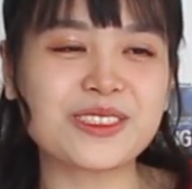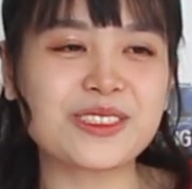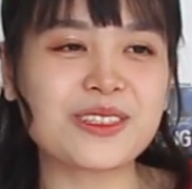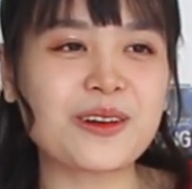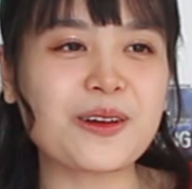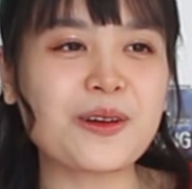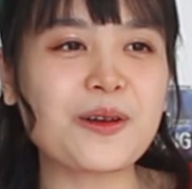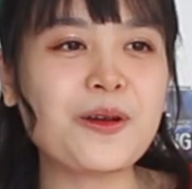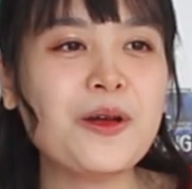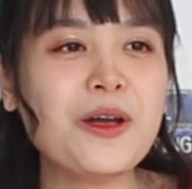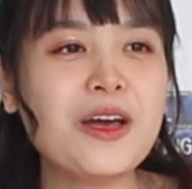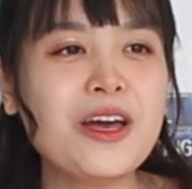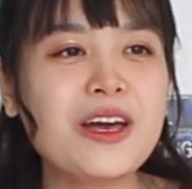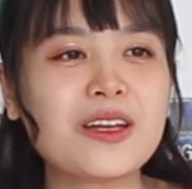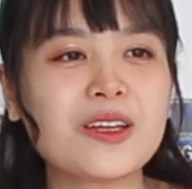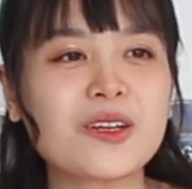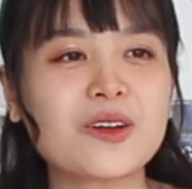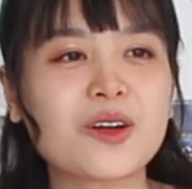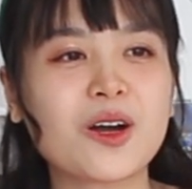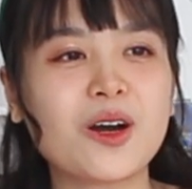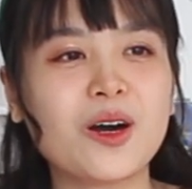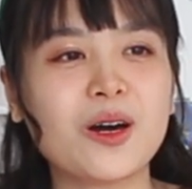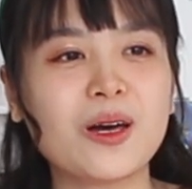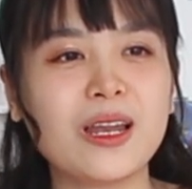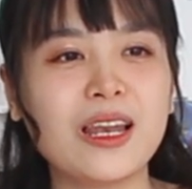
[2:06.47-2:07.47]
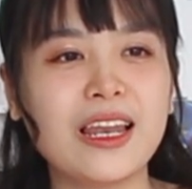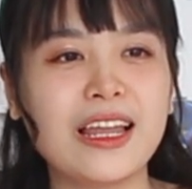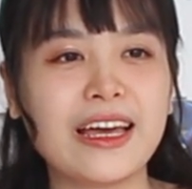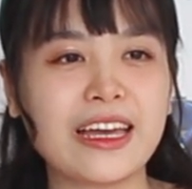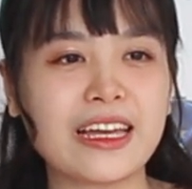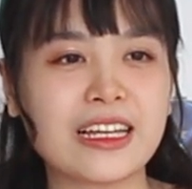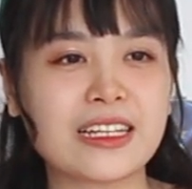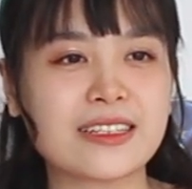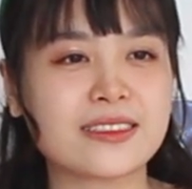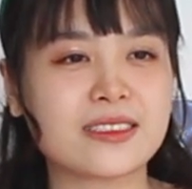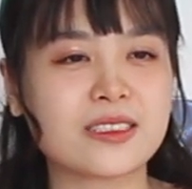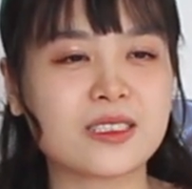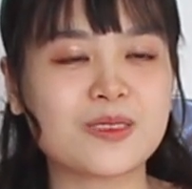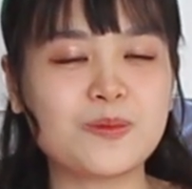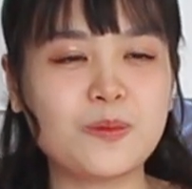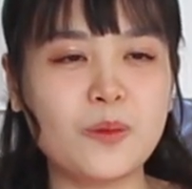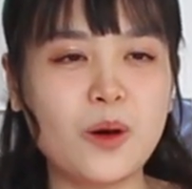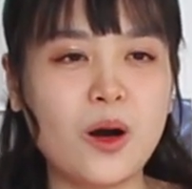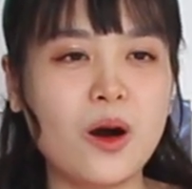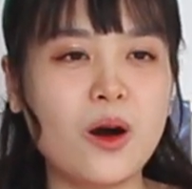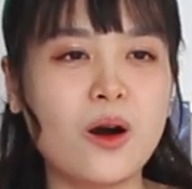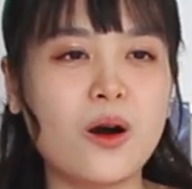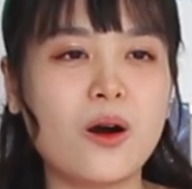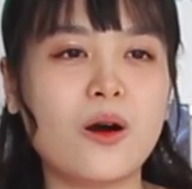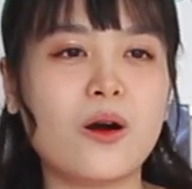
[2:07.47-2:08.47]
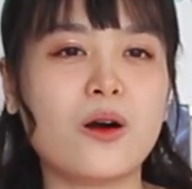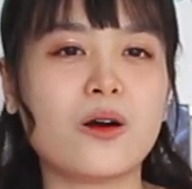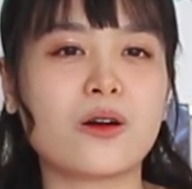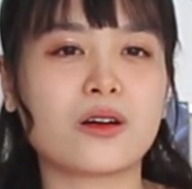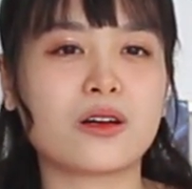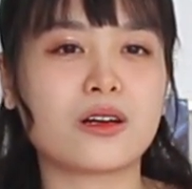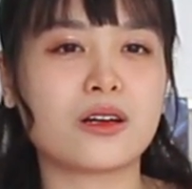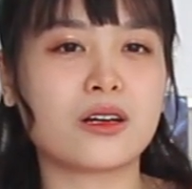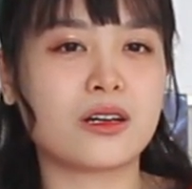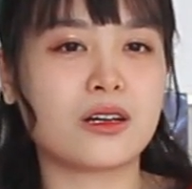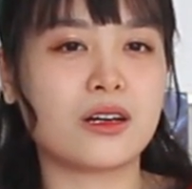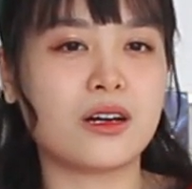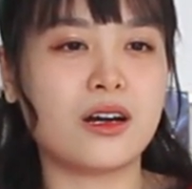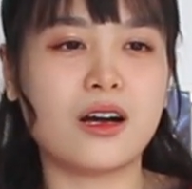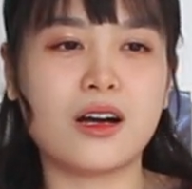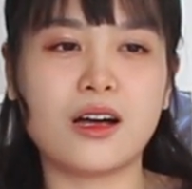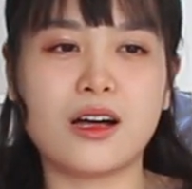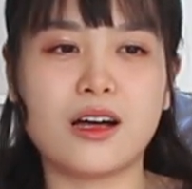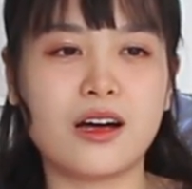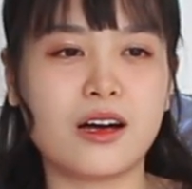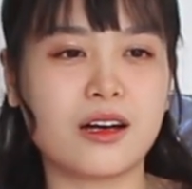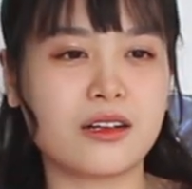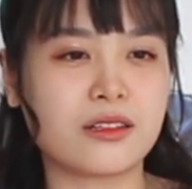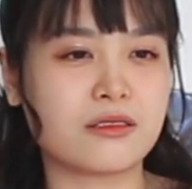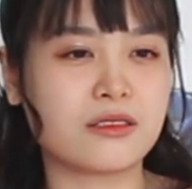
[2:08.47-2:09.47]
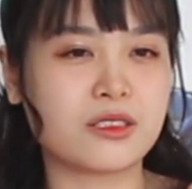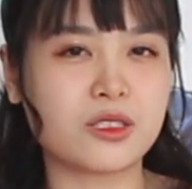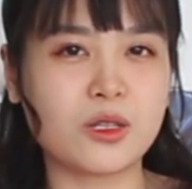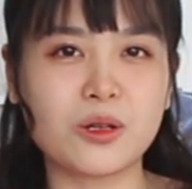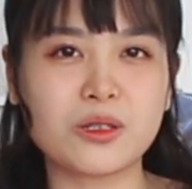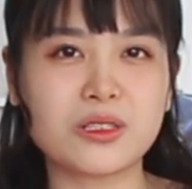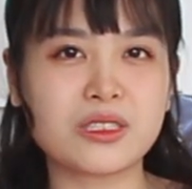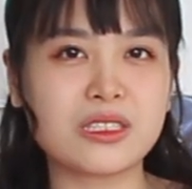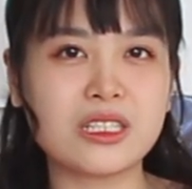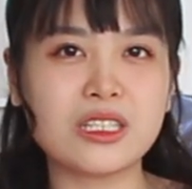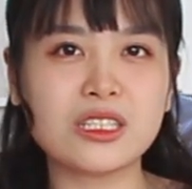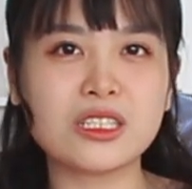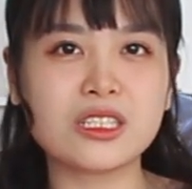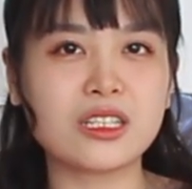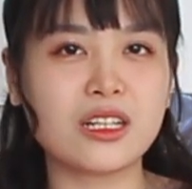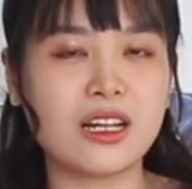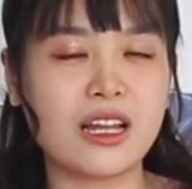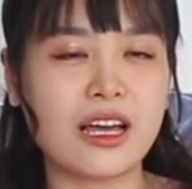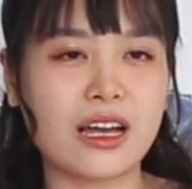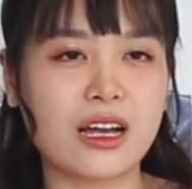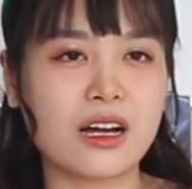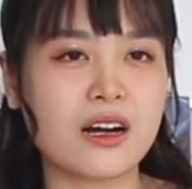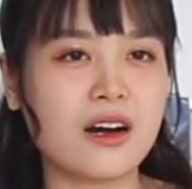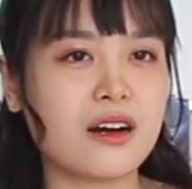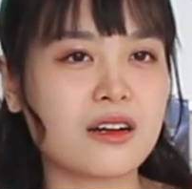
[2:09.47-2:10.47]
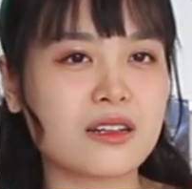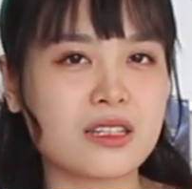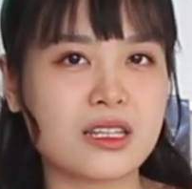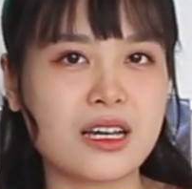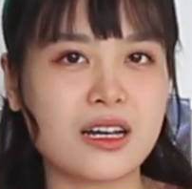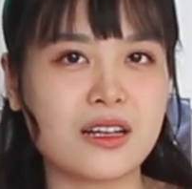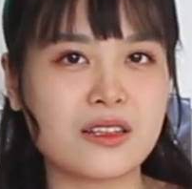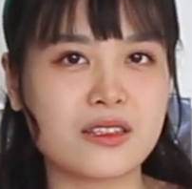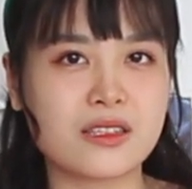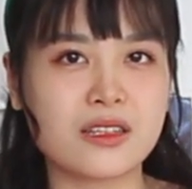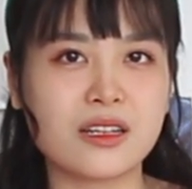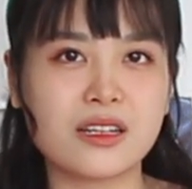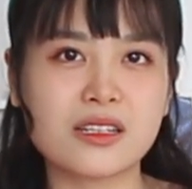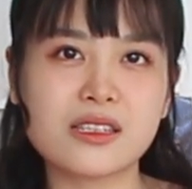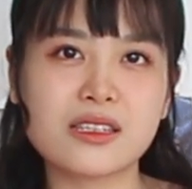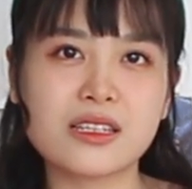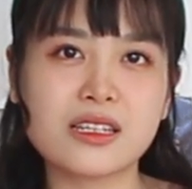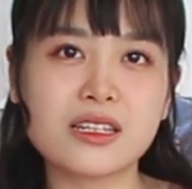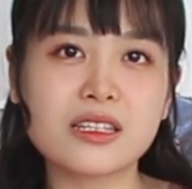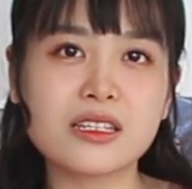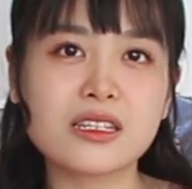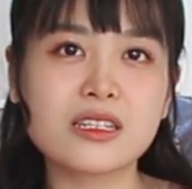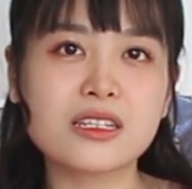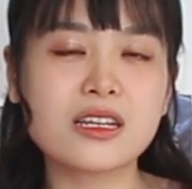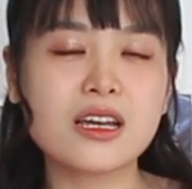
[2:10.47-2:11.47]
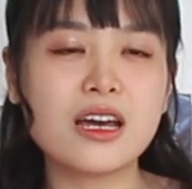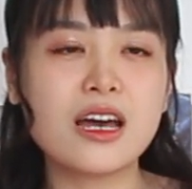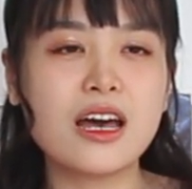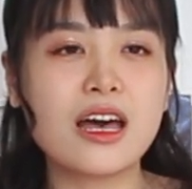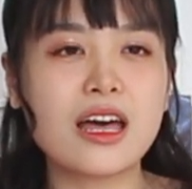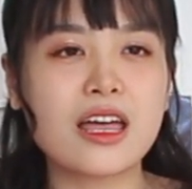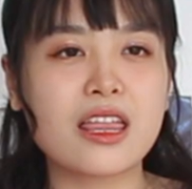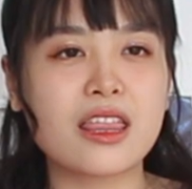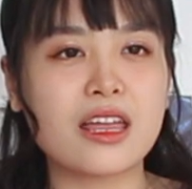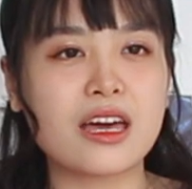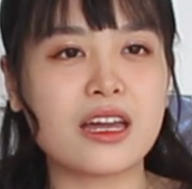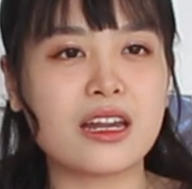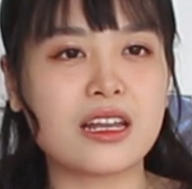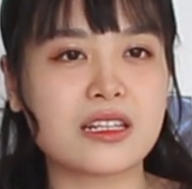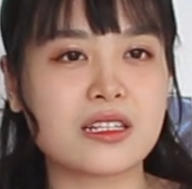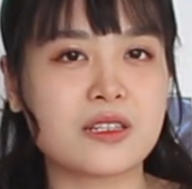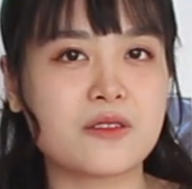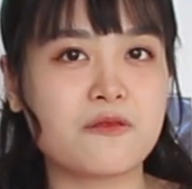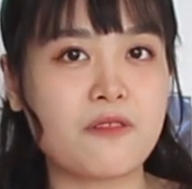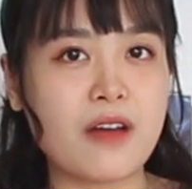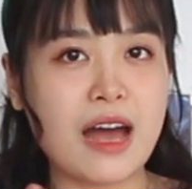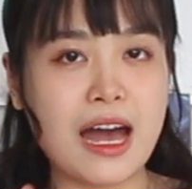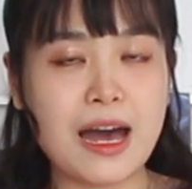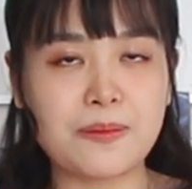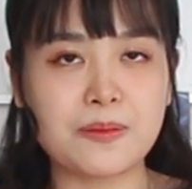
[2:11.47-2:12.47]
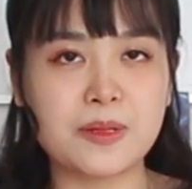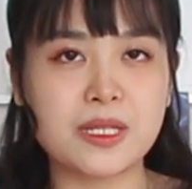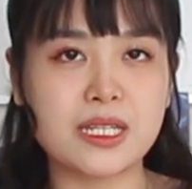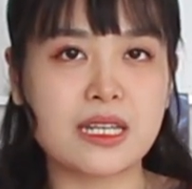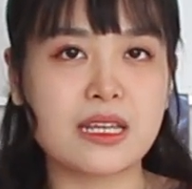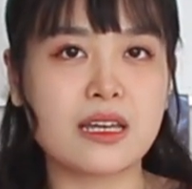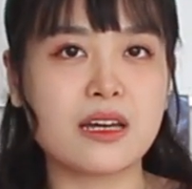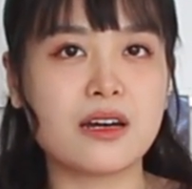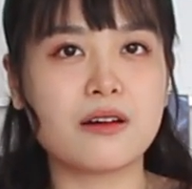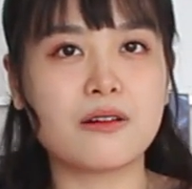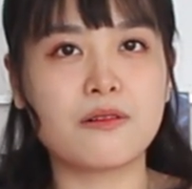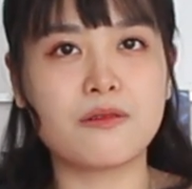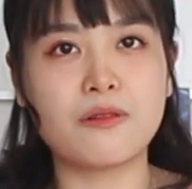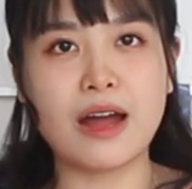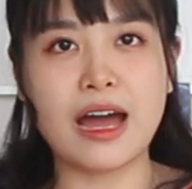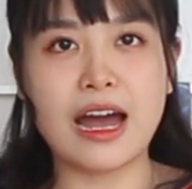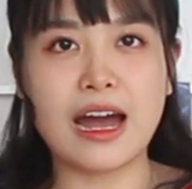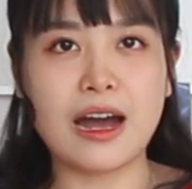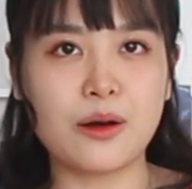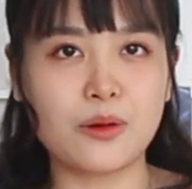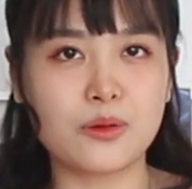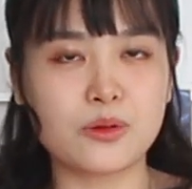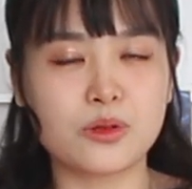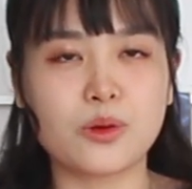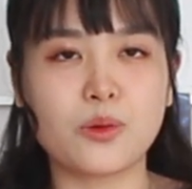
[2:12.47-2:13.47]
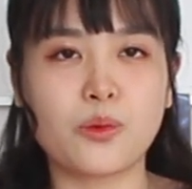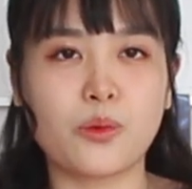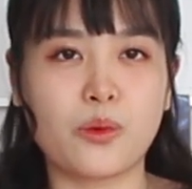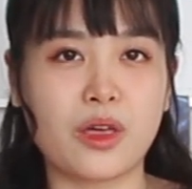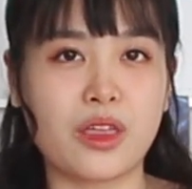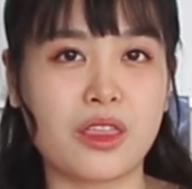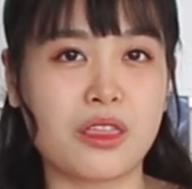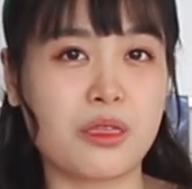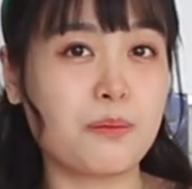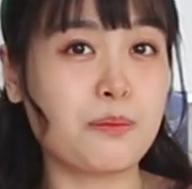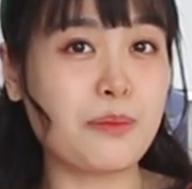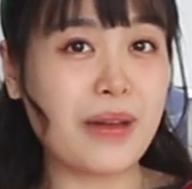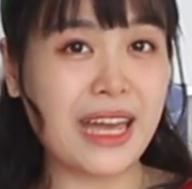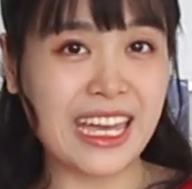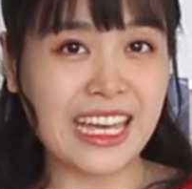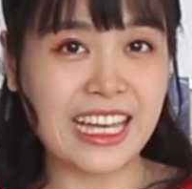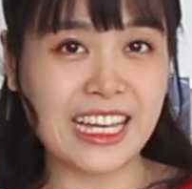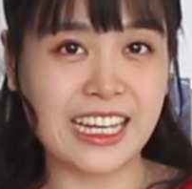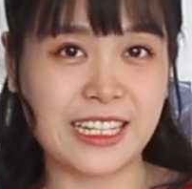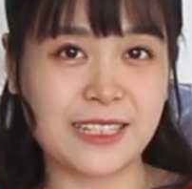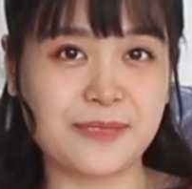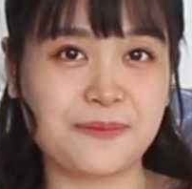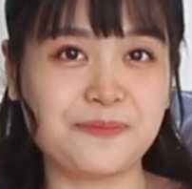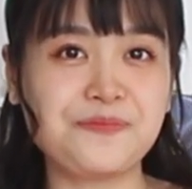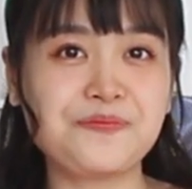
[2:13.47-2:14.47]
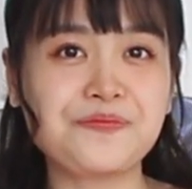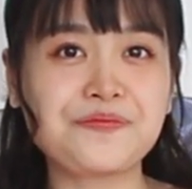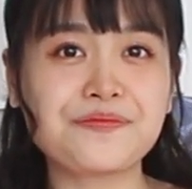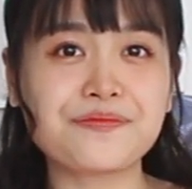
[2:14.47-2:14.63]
So you got like small sausage, like cocktail sausage, that is wrapped around with bacon.